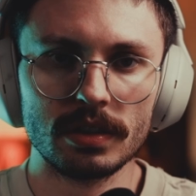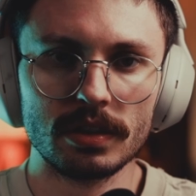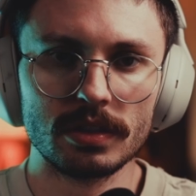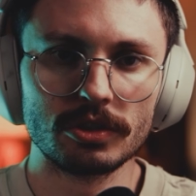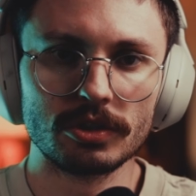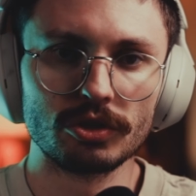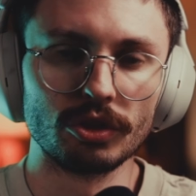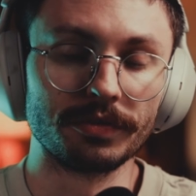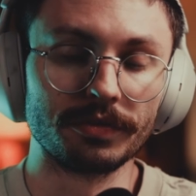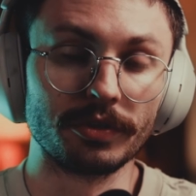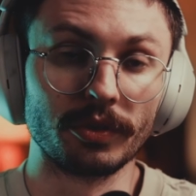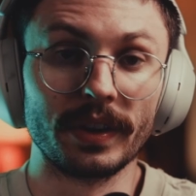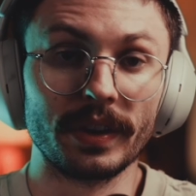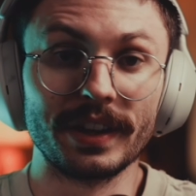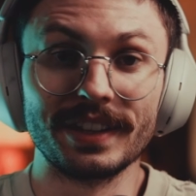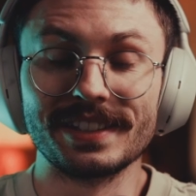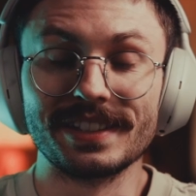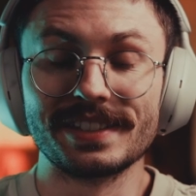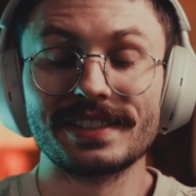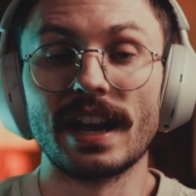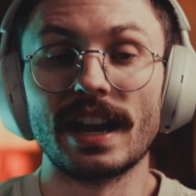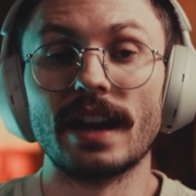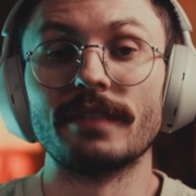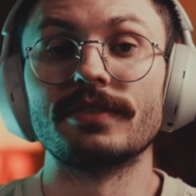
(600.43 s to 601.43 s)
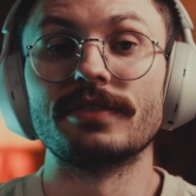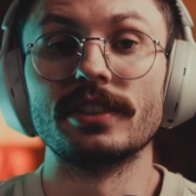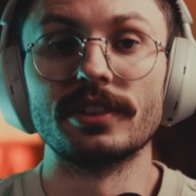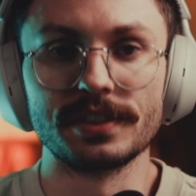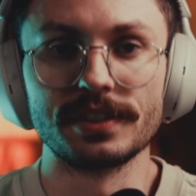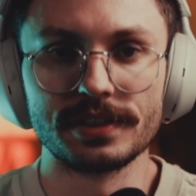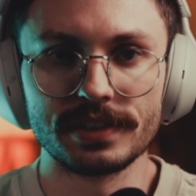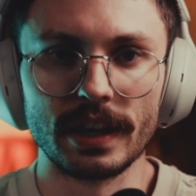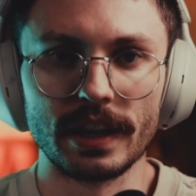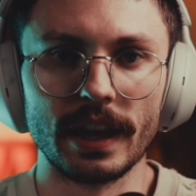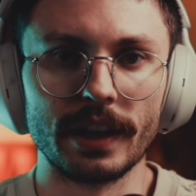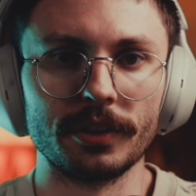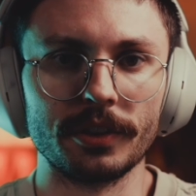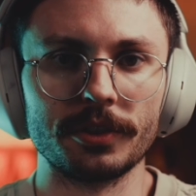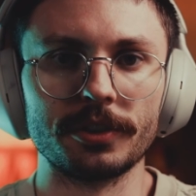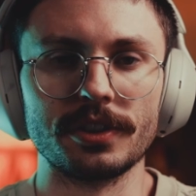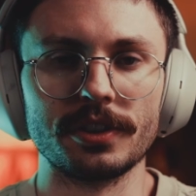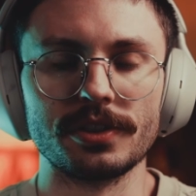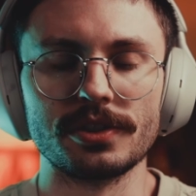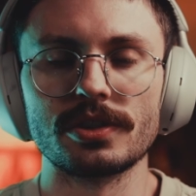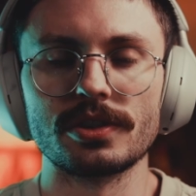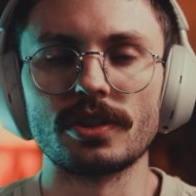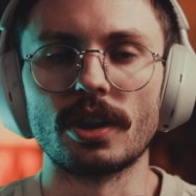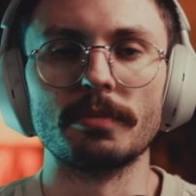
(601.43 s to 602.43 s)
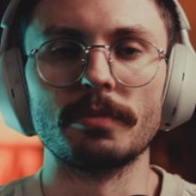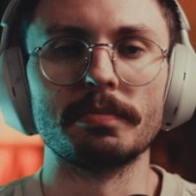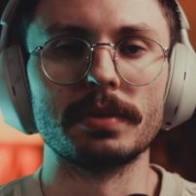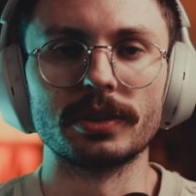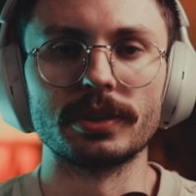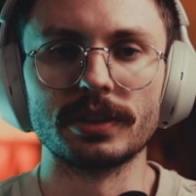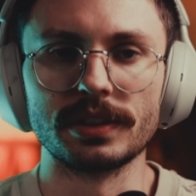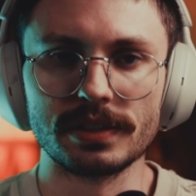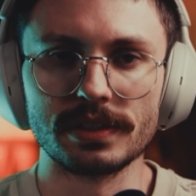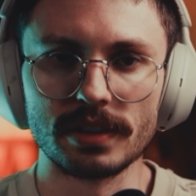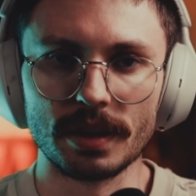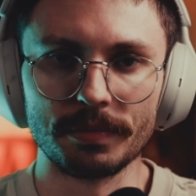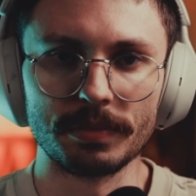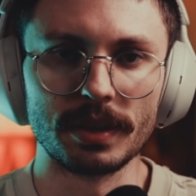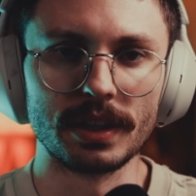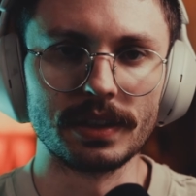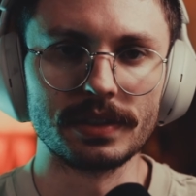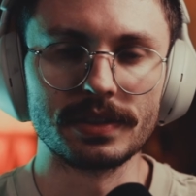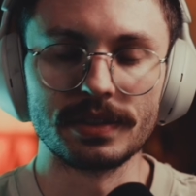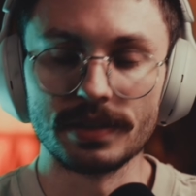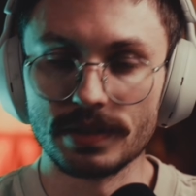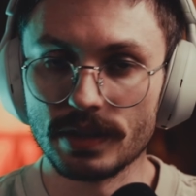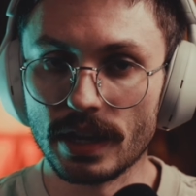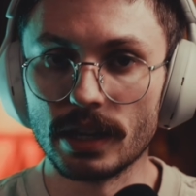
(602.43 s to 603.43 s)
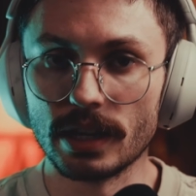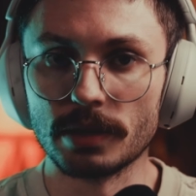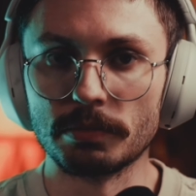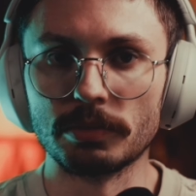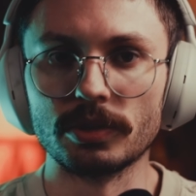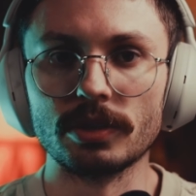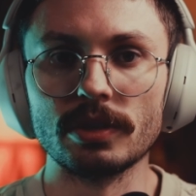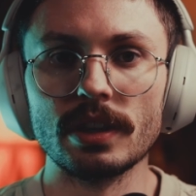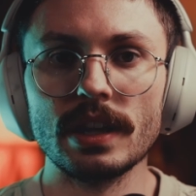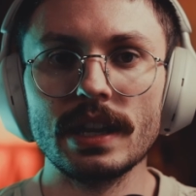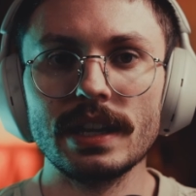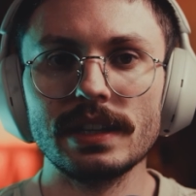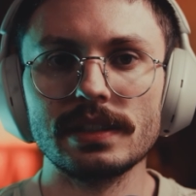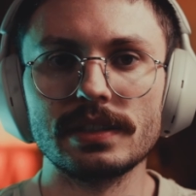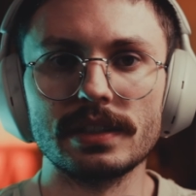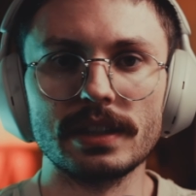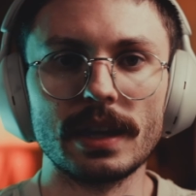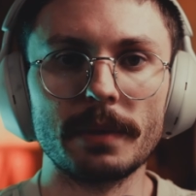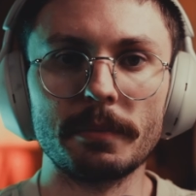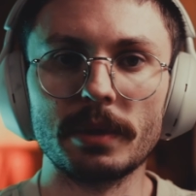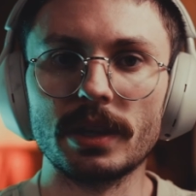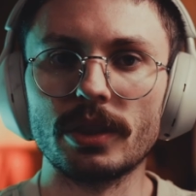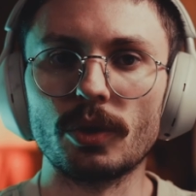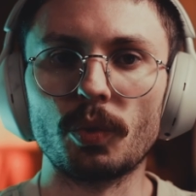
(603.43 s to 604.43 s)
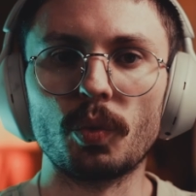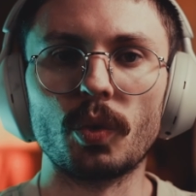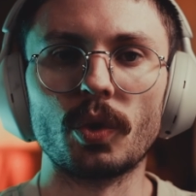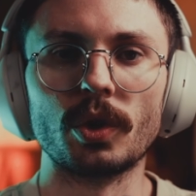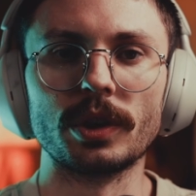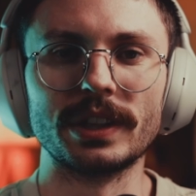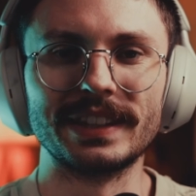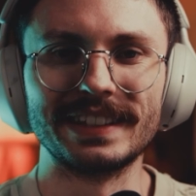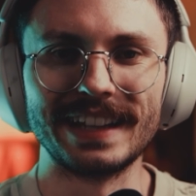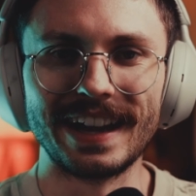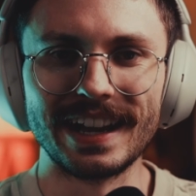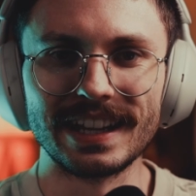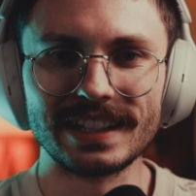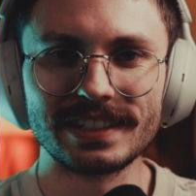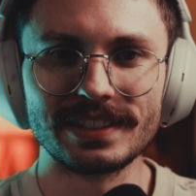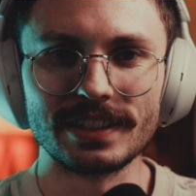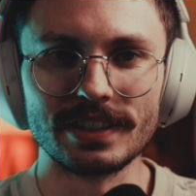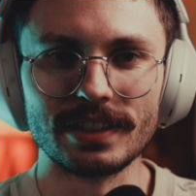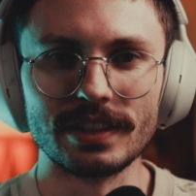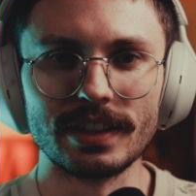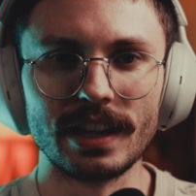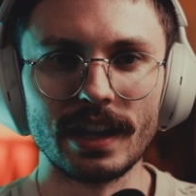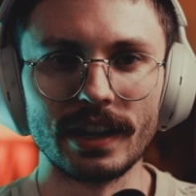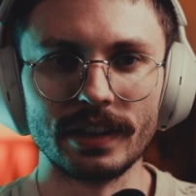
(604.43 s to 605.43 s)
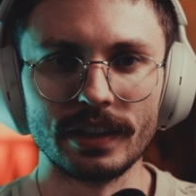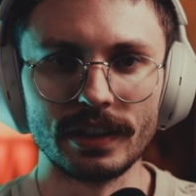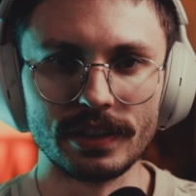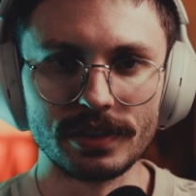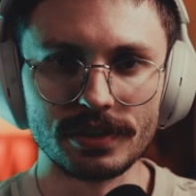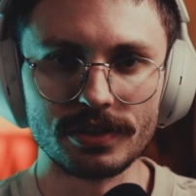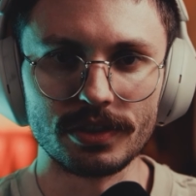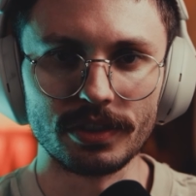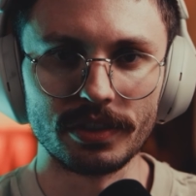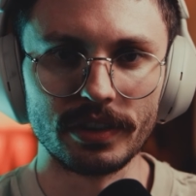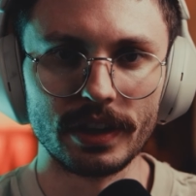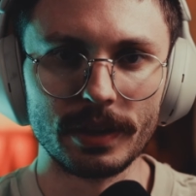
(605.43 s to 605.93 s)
if you're ready to stop feeling scattered and start building something sustainable, DM me the word Doxa on Instagram.